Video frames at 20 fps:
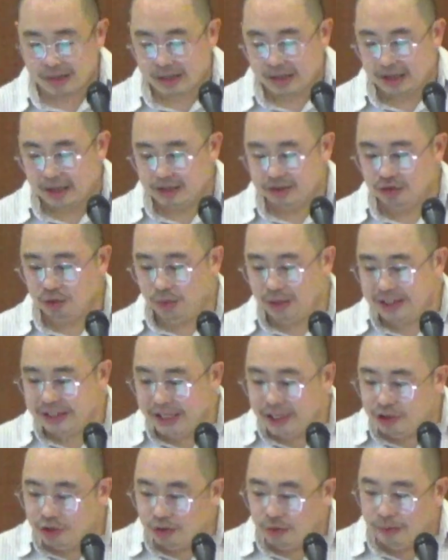So, what's he
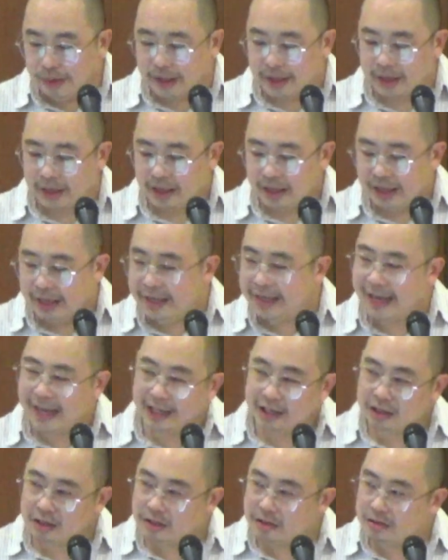doing? He can't
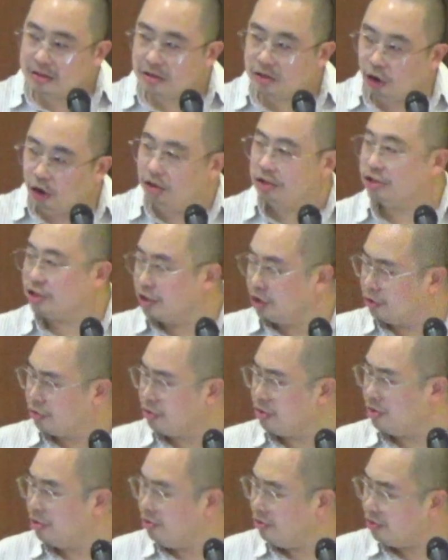cause the
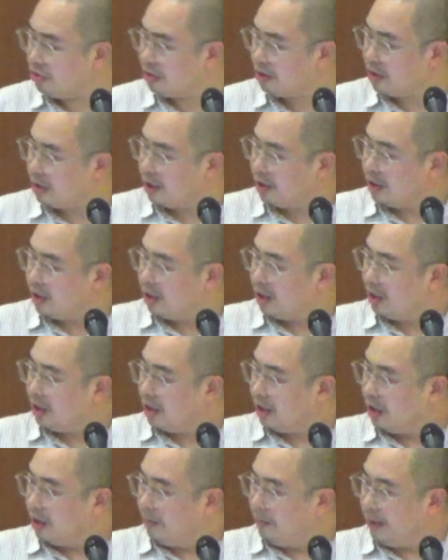growth,
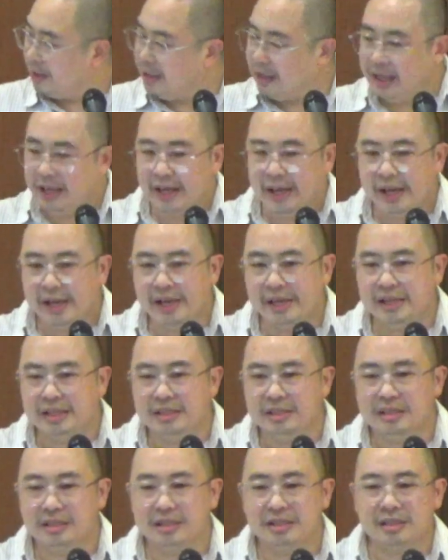but he
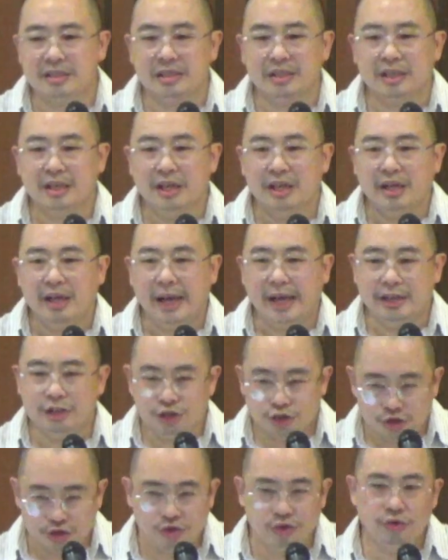is
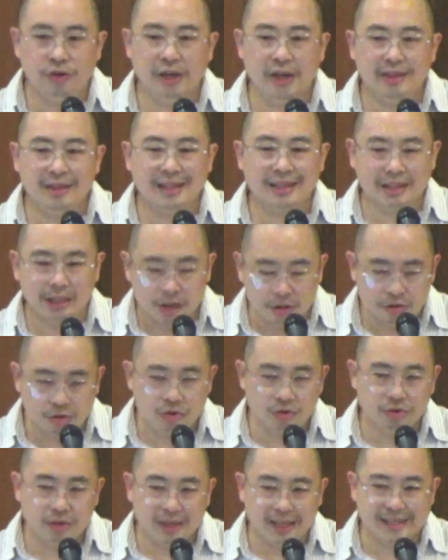ensuring that the
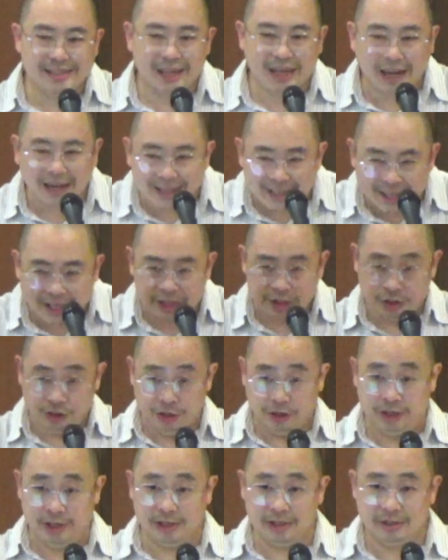growth is
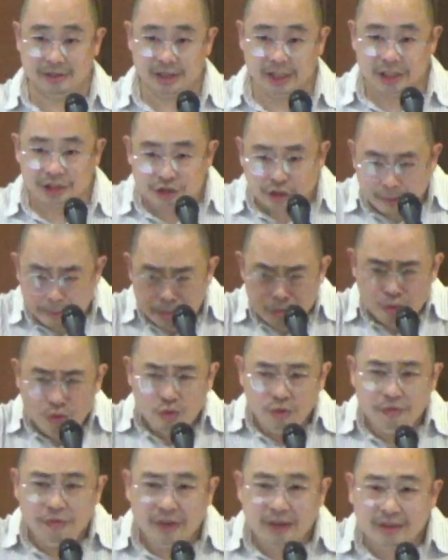unhindered. He's
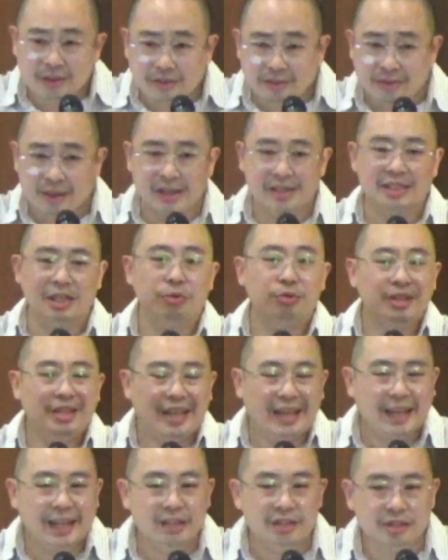removing the things that would
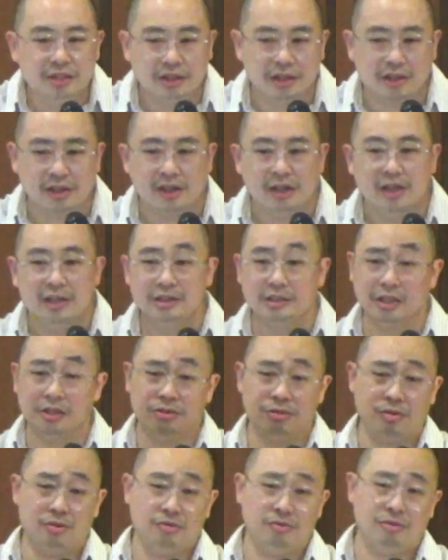hinder the
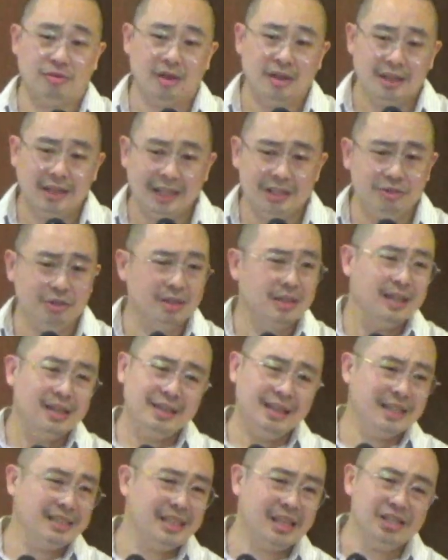growth. That's what,
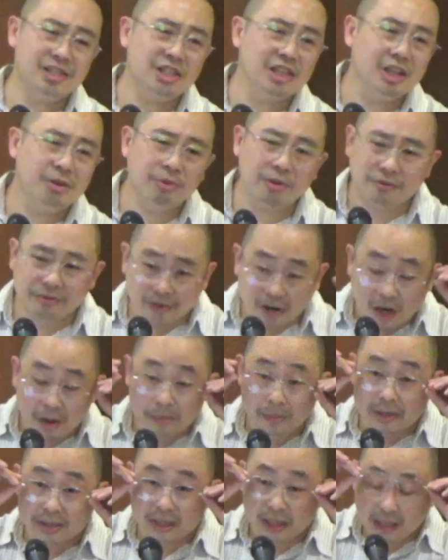essentially what
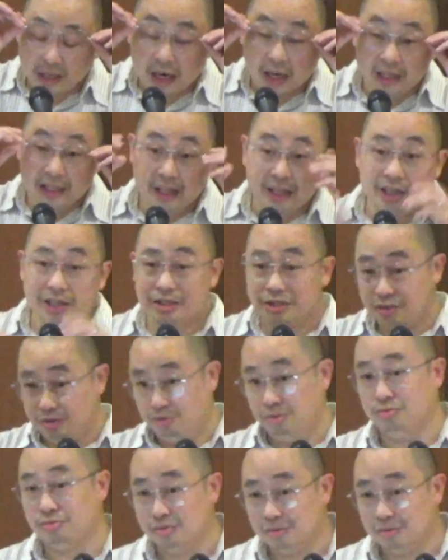farmers and gardeners do.